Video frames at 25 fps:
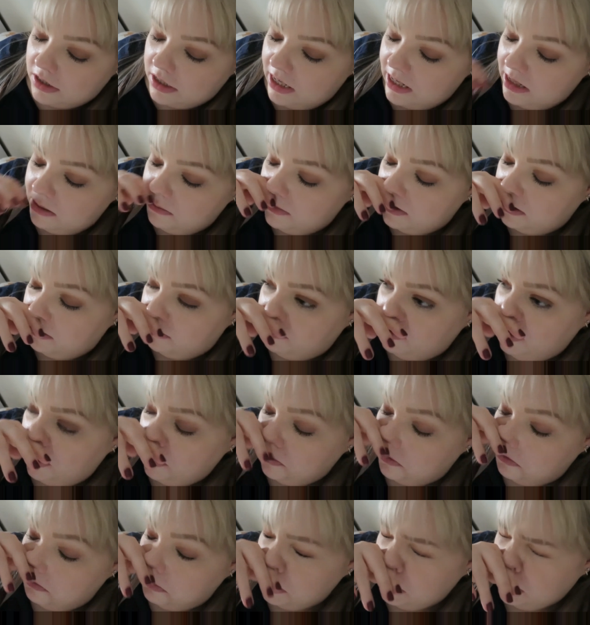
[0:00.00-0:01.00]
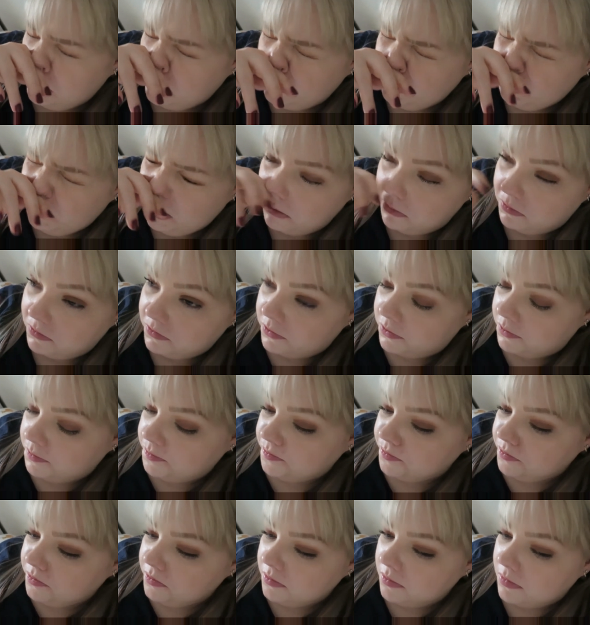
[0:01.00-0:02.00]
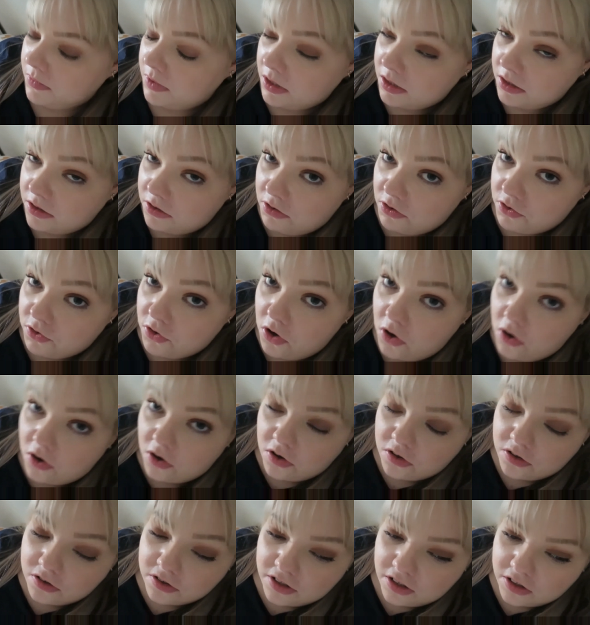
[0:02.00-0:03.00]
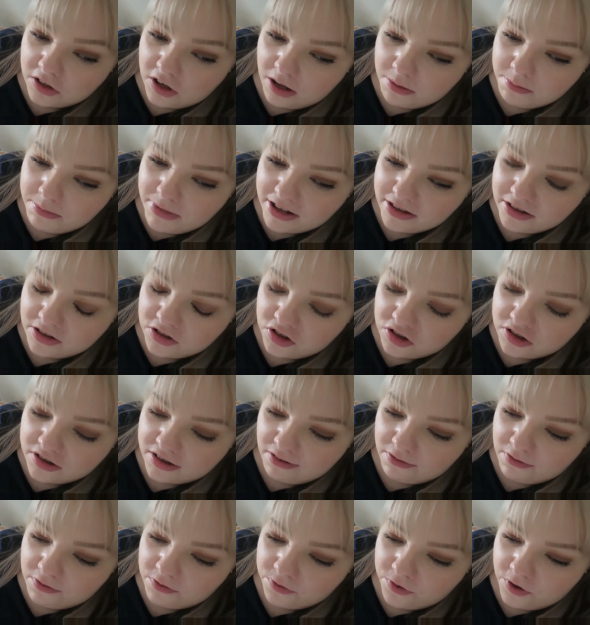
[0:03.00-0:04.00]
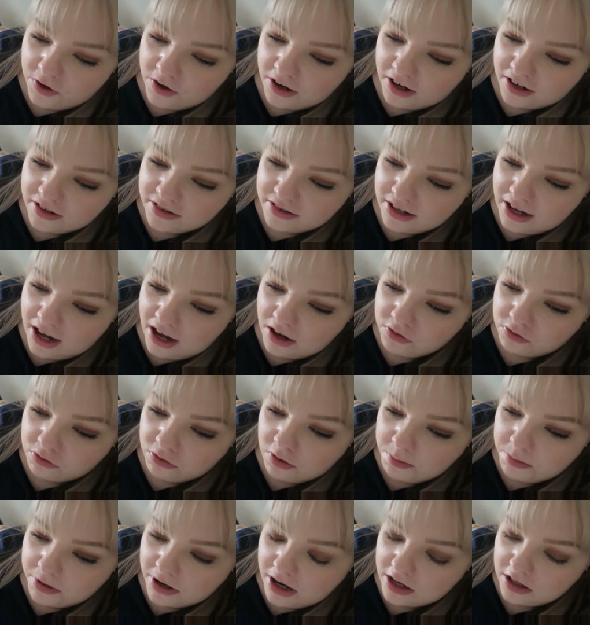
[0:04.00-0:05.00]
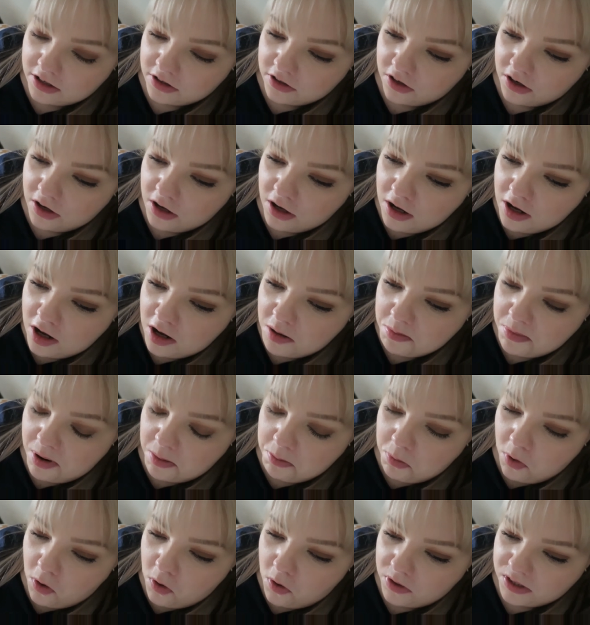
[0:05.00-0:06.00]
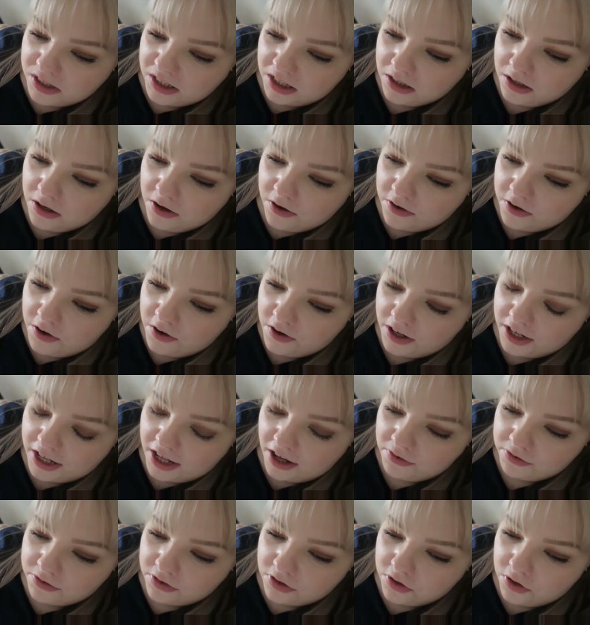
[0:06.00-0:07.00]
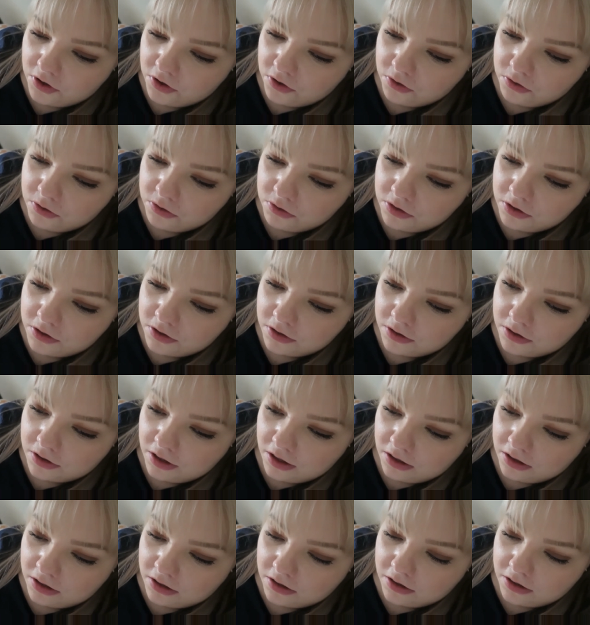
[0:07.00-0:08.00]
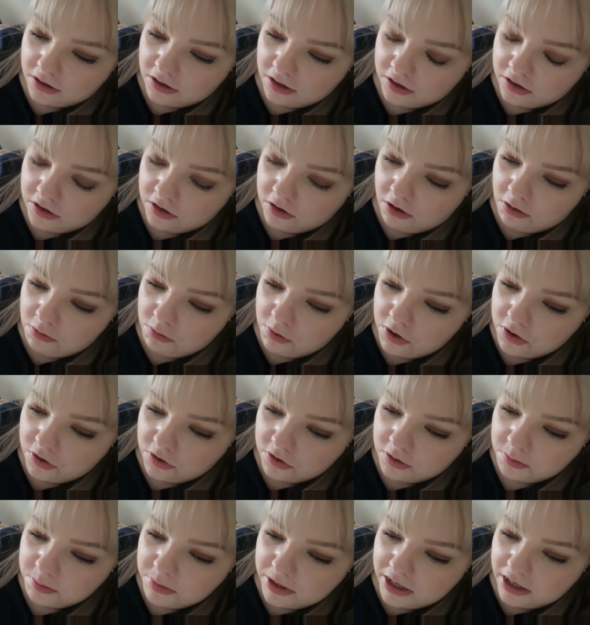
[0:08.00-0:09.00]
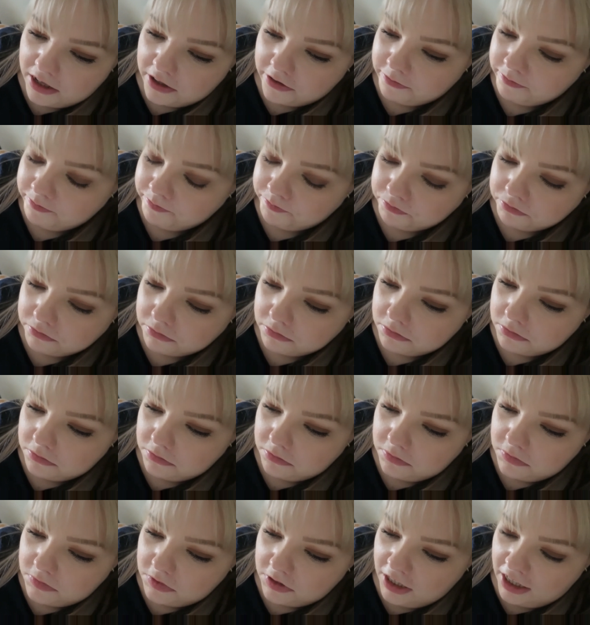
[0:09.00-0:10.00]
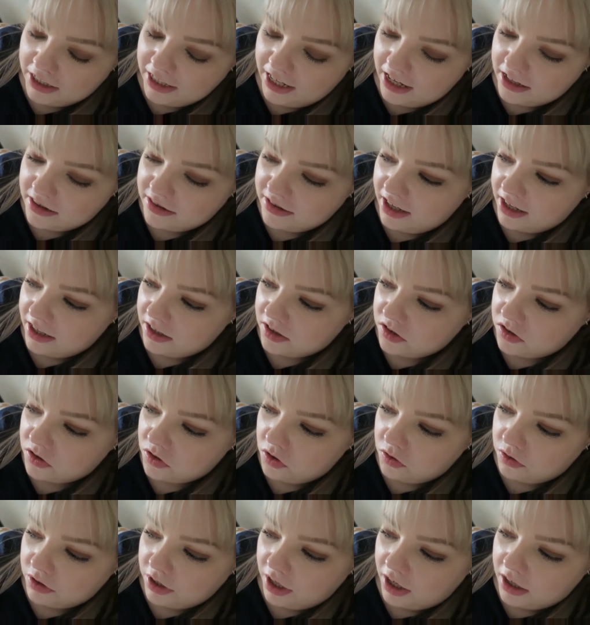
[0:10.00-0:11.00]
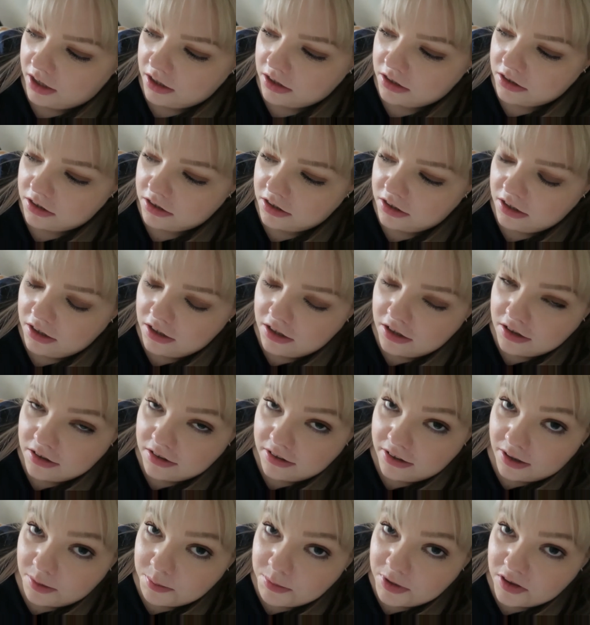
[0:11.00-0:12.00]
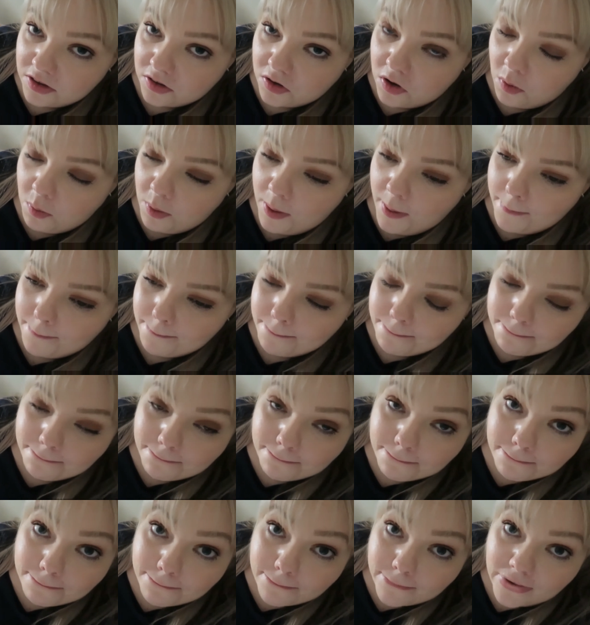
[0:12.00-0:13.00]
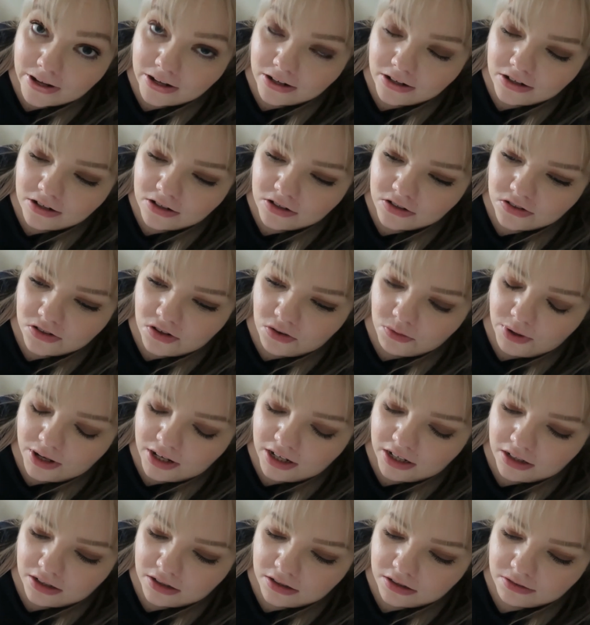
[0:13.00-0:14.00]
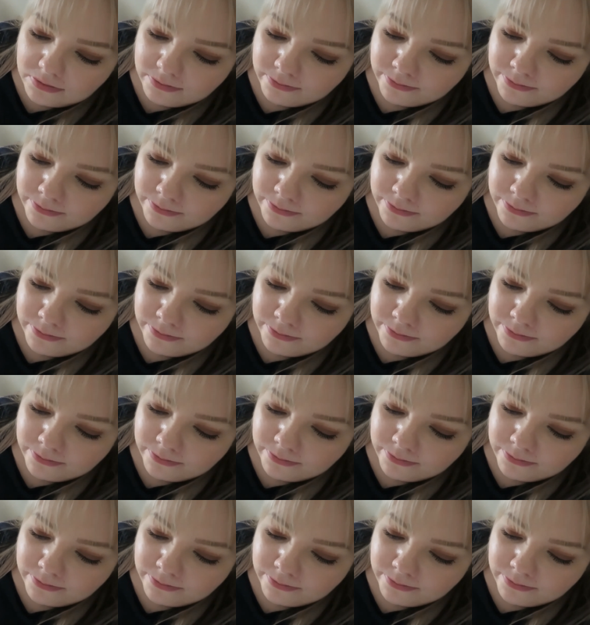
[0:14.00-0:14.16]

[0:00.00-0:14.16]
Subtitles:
need me, the final week of the month. So of course, I got a message at 7:30 last night after I planned my morning and early afternoon, and you know, I weren't going to be in. I get a text on her telling me to go in. So I went in,